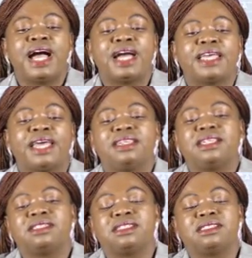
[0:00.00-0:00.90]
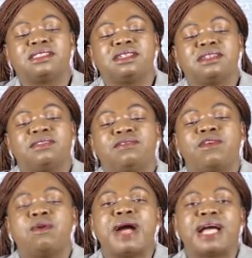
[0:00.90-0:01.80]
Again, this is
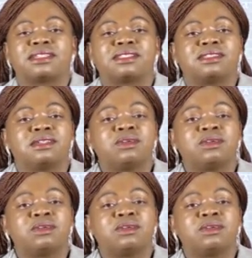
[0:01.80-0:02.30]
4 marks